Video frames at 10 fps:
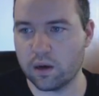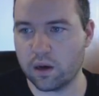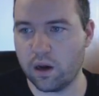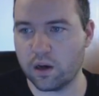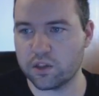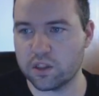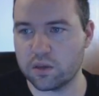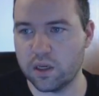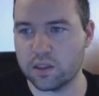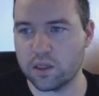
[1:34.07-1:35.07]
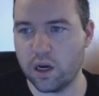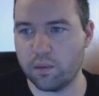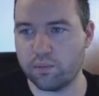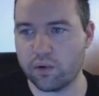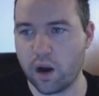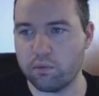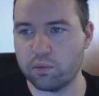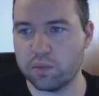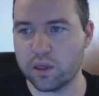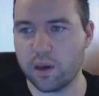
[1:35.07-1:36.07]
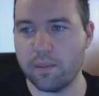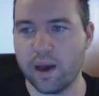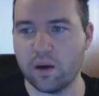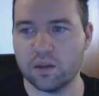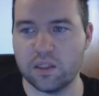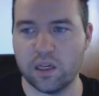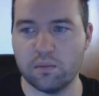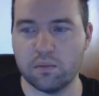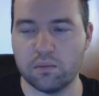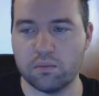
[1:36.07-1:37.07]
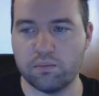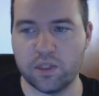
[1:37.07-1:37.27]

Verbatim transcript: Gosh, it's it's up probably about ten